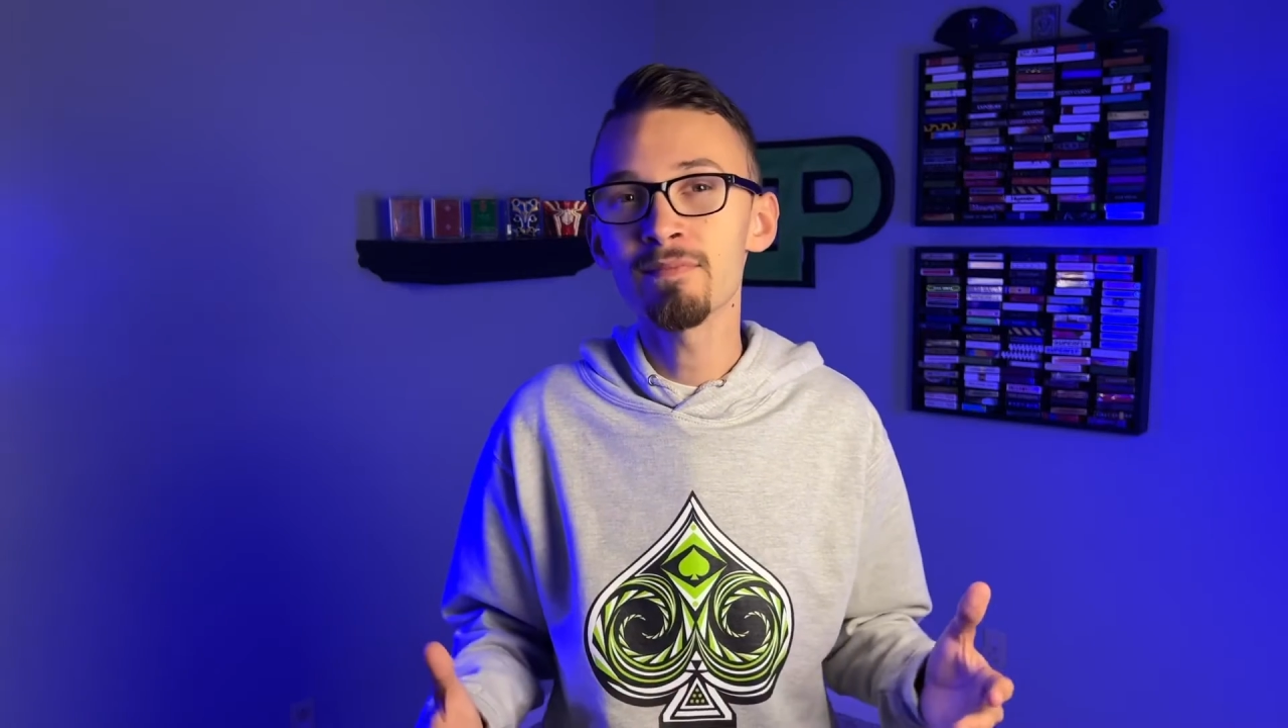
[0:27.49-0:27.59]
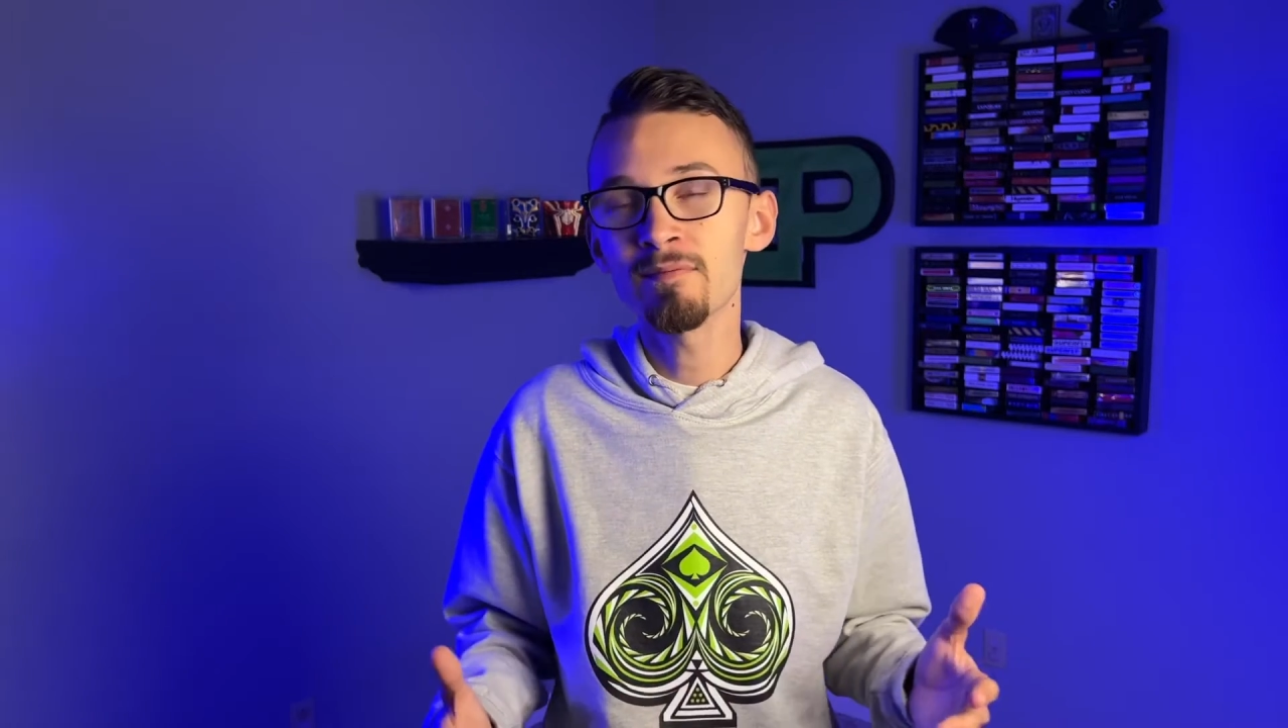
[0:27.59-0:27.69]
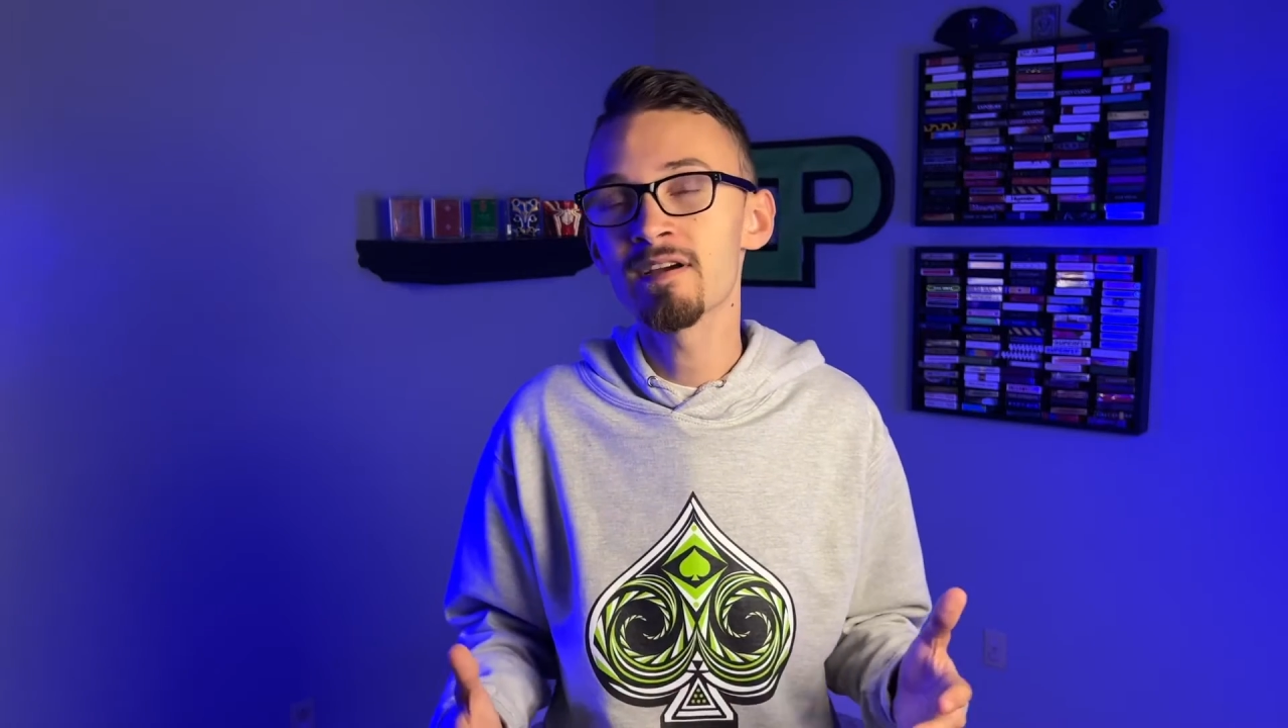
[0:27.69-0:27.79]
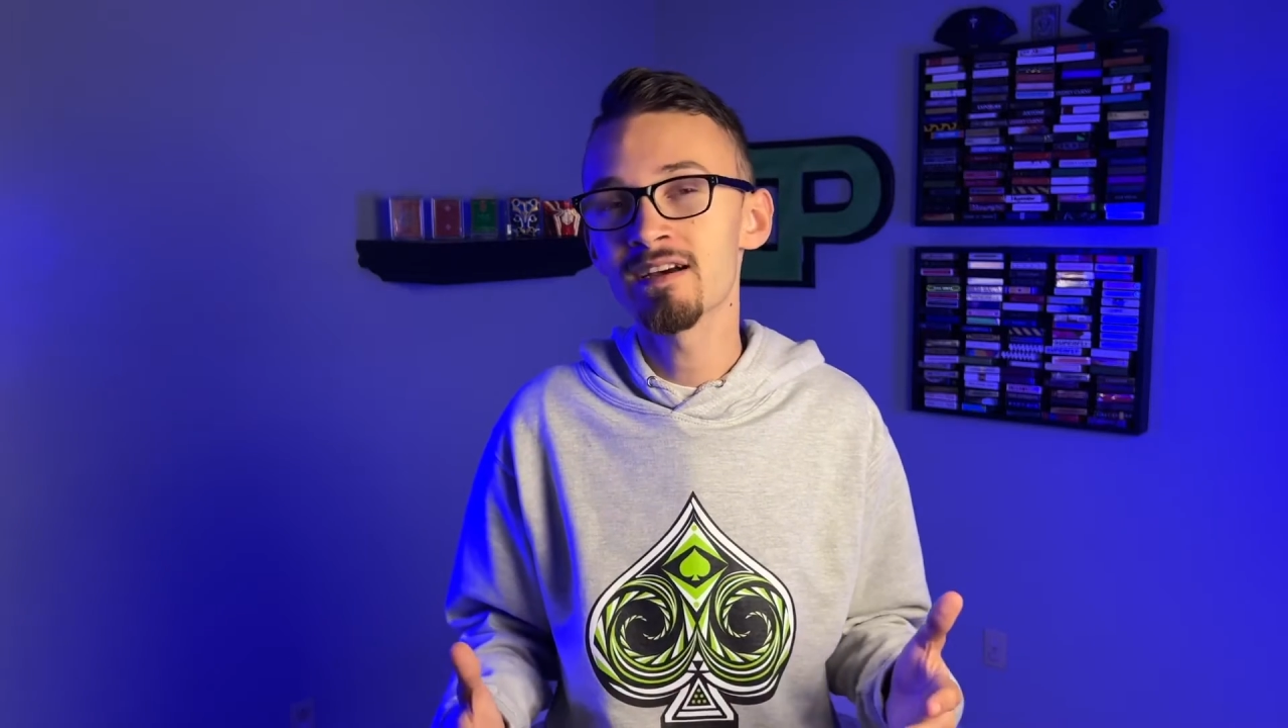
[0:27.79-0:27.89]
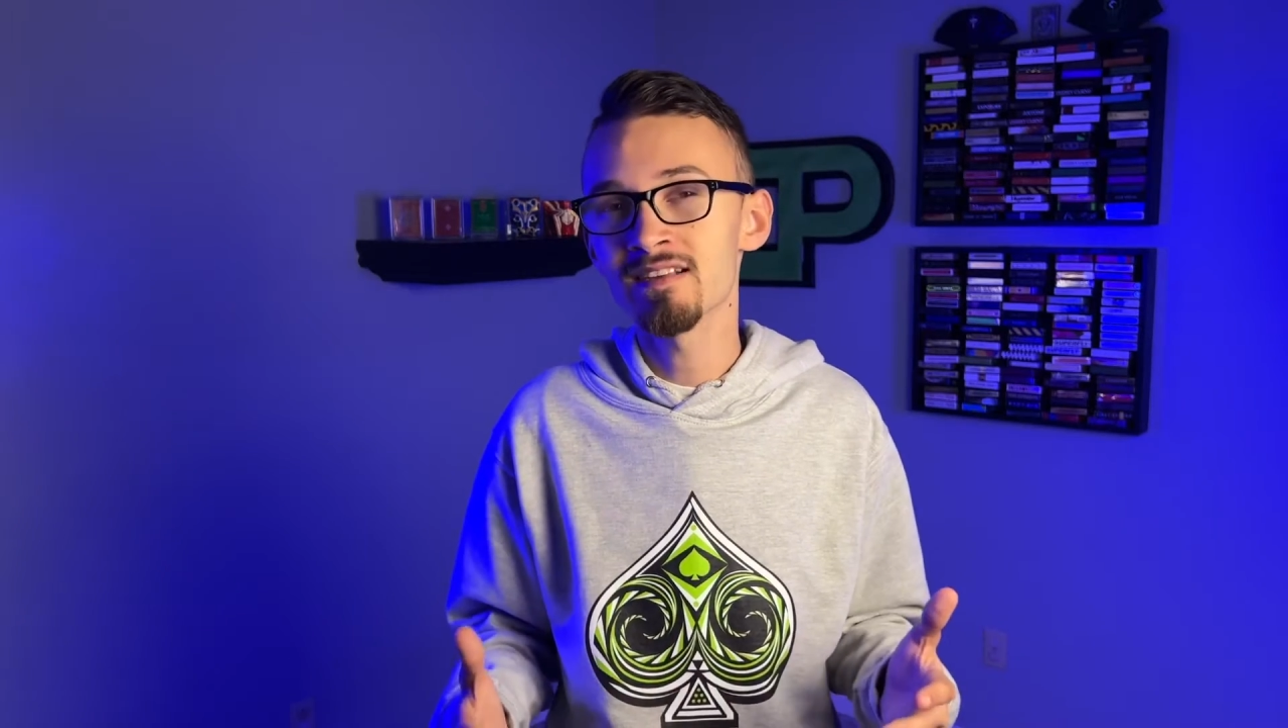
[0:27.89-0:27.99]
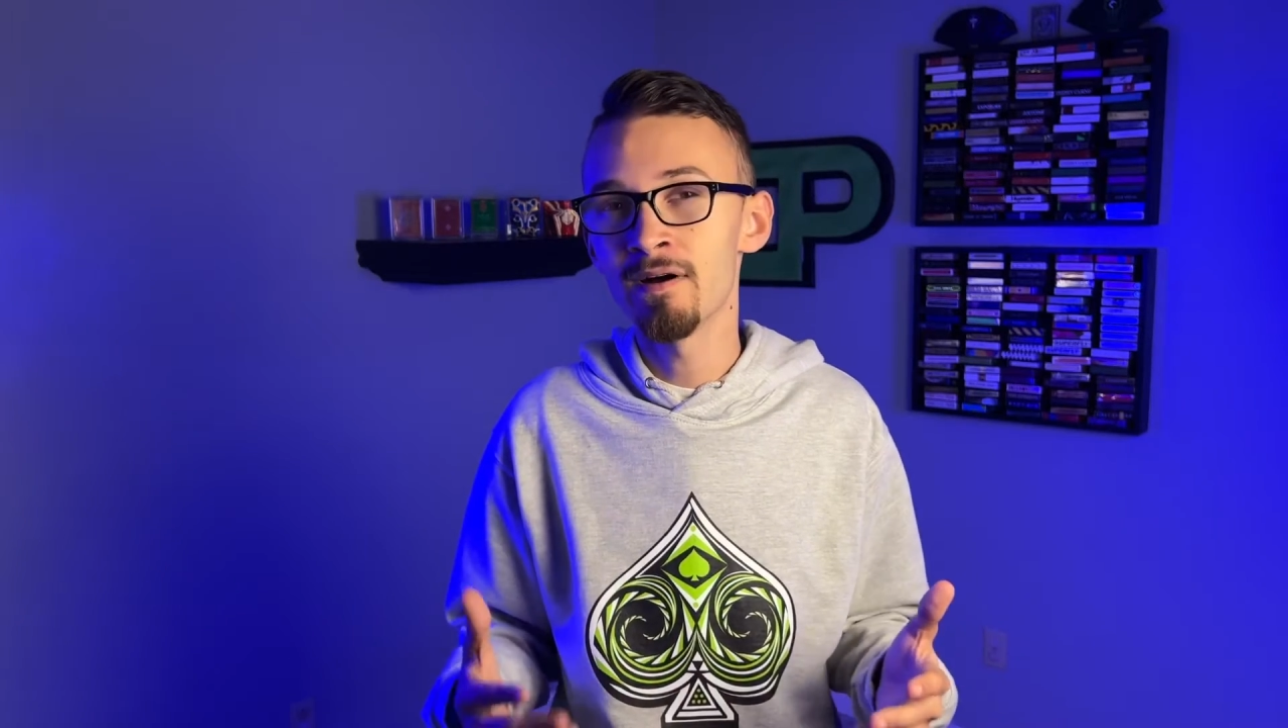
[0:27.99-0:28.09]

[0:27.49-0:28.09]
be because I'm